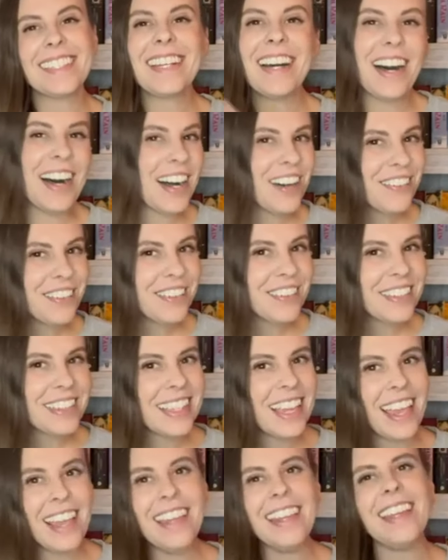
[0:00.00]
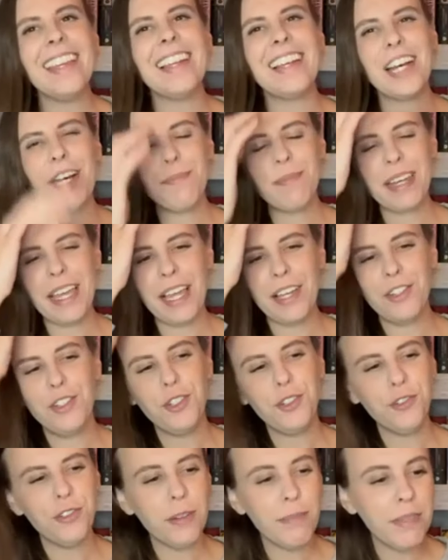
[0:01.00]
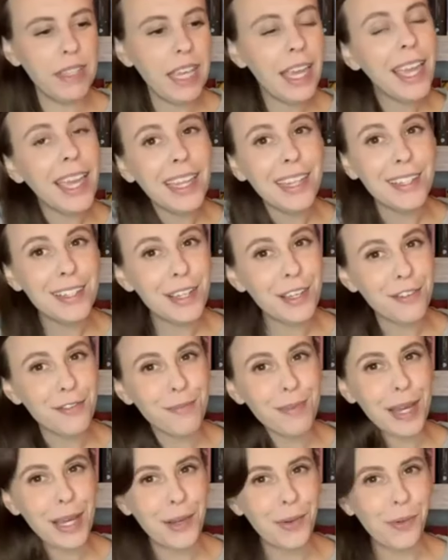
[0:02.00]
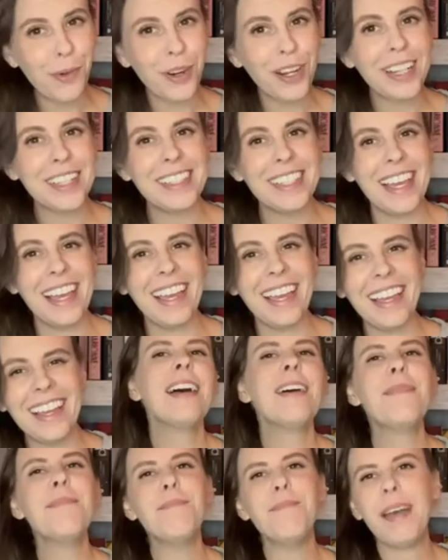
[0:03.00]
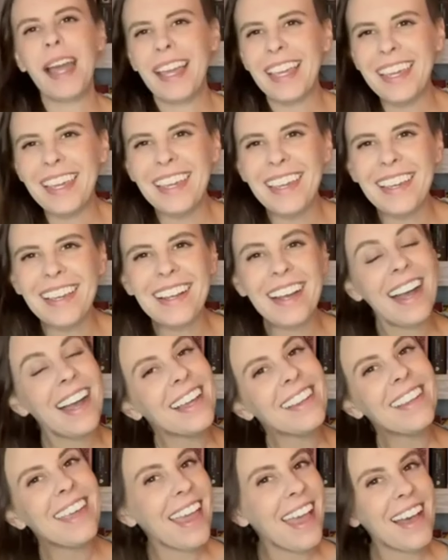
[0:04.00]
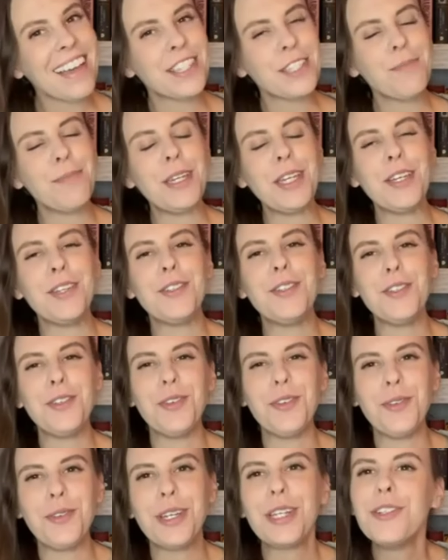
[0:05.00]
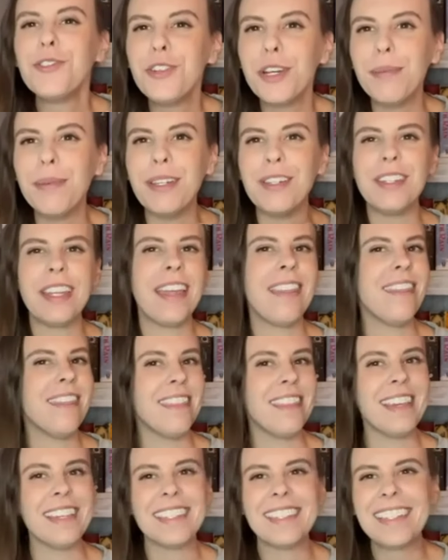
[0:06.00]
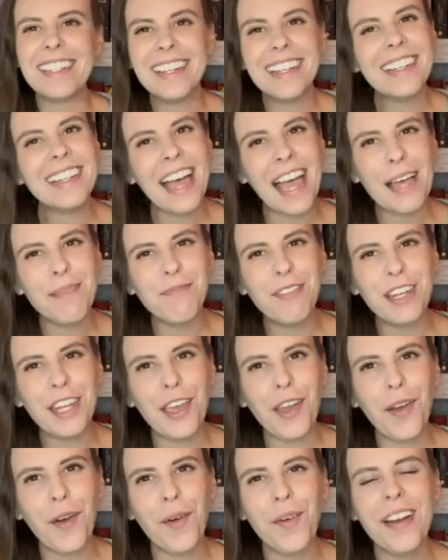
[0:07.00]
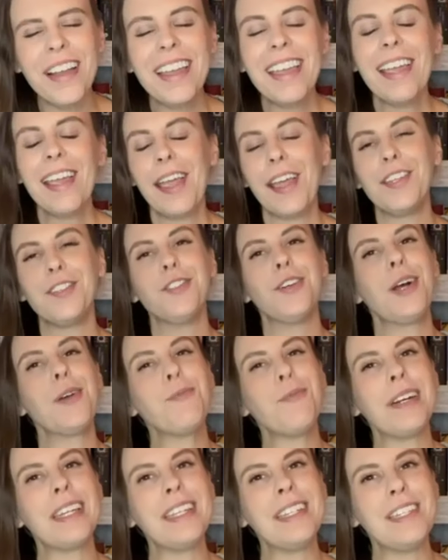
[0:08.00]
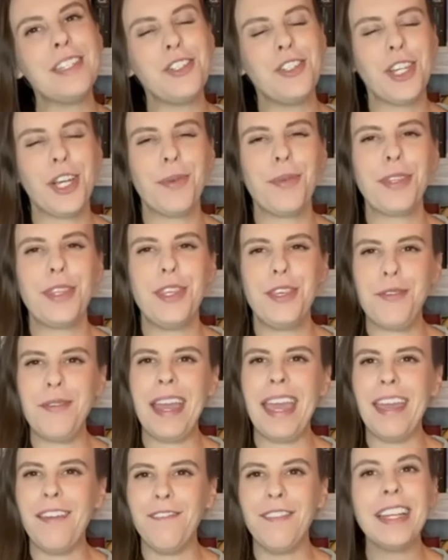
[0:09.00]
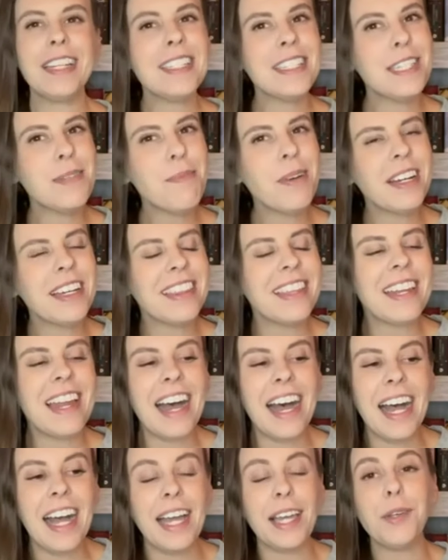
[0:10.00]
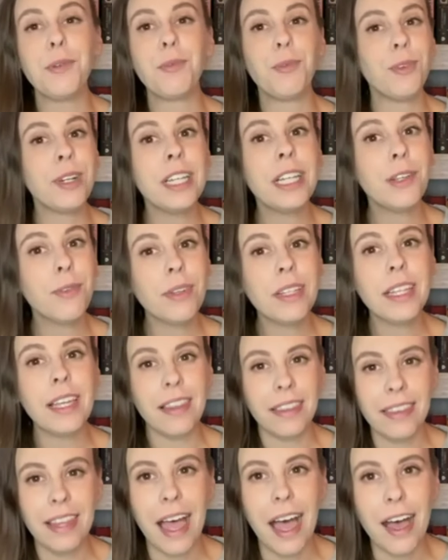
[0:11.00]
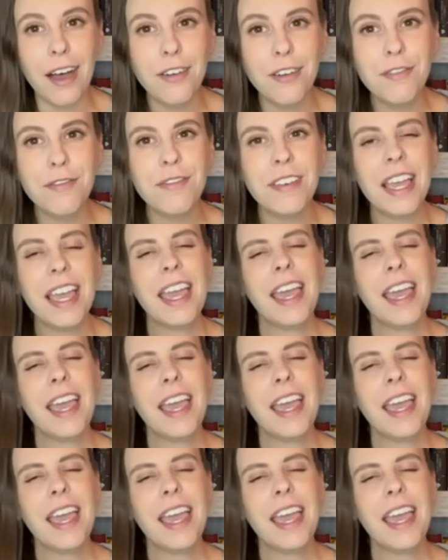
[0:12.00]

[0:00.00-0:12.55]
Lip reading: Coffee with Cady coming at you from the end of my workday. Becky kindly asked me to contribute in this collab video, and so I wanted to share with you a fantasy book that I really, really love,